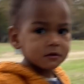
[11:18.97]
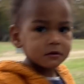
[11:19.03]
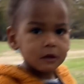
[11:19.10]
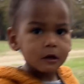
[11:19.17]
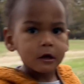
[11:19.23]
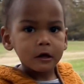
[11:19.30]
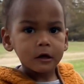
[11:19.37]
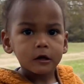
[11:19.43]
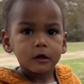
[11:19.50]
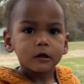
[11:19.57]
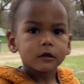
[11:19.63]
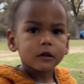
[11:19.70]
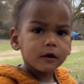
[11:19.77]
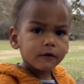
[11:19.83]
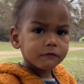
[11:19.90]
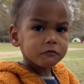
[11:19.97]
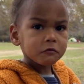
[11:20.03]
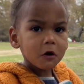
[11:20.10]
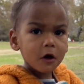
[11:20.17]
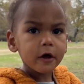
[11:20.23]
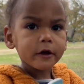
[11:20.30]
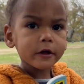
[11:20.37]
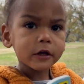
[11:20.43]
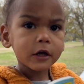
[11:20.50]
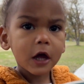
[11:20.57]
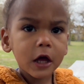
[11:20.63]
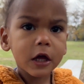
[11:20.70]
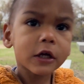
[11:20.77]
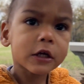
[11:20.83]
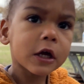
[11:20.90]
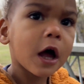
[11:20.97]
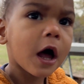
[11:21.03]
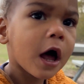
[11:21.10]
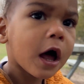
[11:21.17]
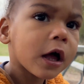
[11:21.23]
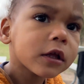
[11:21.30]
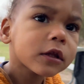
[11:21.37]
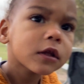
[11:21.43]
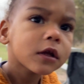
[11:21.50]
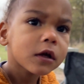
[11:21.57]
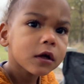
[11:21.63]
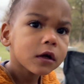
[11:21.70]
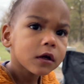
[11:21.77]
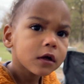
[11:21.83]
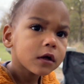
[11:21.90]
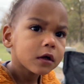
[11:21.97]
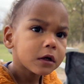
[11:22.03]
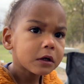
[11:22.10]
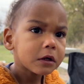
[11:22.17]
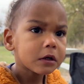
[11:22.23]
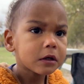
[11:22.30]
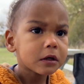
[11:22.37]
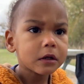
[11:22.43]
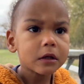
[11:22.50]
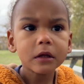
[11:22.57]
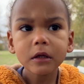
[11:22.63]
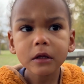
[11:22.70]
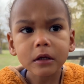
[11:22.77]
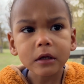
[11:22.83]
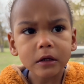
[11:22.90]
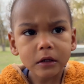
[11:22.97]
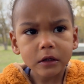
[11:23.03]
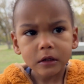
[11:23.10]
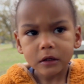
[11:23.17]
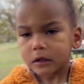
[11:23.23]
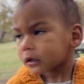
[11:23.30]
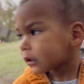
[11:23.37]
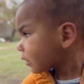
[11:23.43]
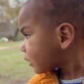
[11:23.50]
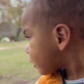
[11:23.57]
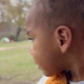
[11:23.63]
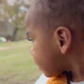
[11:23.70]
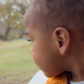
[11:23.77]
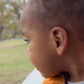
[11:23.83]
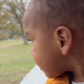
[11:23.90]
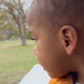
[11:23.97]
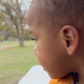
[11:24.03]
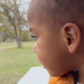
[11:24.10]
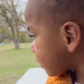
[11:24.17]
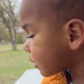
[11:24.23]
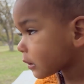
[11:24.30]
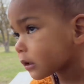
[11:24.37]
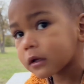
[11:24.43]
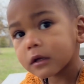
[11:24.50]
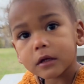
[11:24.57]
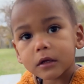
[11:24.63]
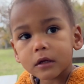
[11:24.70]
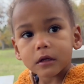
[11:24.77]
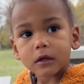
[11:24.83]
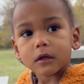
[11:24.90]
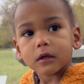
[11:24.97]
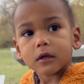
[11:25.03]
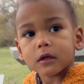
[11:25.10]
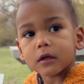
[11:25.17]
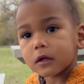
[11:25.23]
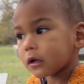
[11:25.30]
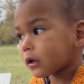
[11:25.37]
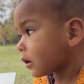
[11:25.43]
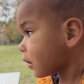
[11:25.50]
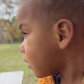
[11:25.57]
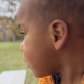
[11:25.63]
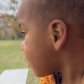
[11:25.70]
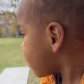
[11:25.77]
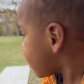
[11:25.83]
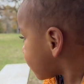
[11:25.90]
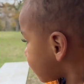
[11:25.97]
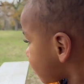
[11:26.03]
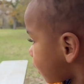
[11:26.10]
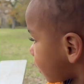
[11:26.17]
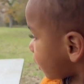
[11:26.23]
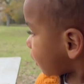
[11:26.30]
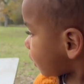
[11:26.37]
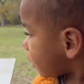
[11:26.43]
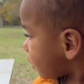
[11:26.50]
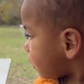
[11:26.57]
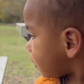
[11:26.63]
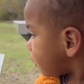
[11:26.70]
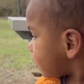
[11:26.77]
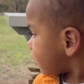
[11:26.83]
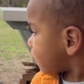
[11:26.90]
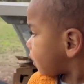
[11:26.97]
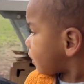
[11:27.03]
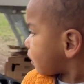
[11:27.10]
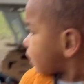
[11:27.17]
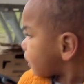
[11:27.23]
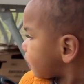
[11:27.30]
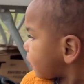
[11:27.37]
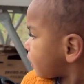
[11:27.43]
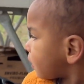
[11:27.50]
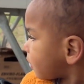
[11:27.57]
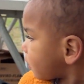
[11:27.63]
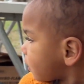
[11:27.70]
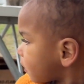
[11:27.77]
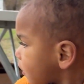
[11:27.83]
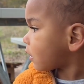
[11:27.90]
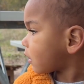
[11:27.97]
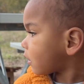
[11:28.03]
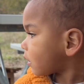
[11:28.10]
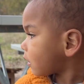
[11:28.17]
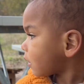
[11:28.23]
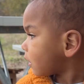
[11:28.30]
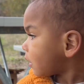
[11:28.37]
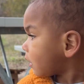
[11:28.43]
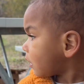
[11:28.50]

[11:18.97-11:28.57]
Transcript: The fire's not gone. It's not gone. It's not gone. See, it's right there. It's coming. It's growing. The fire's growing bigger.